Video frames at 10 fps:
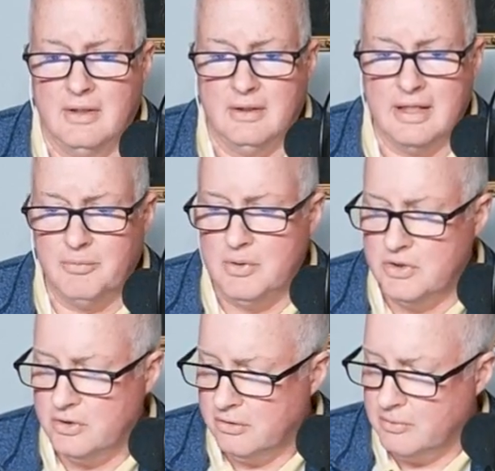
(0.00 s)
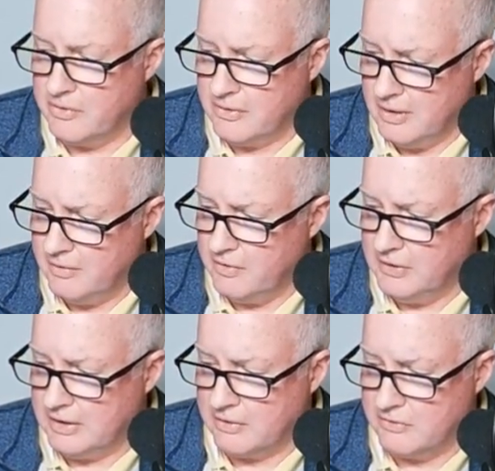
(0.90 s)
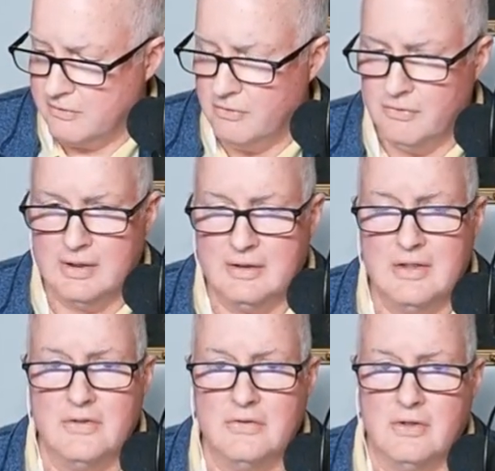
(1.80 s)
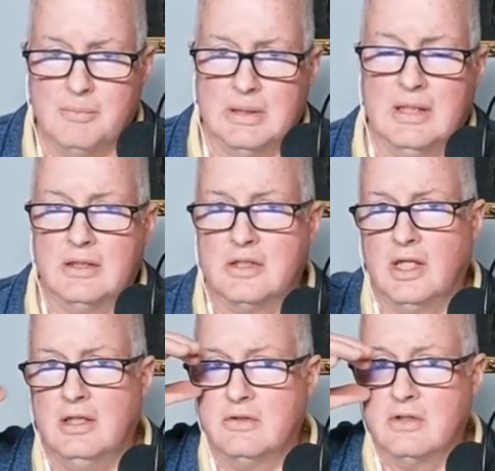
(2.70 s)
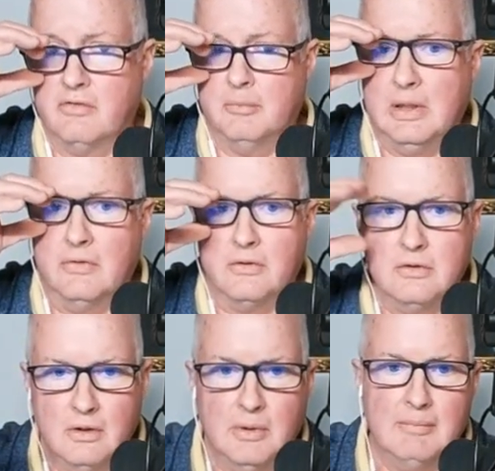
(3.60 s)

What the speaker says: like we do with everything else. If you think this is something that the Chinese government is doing,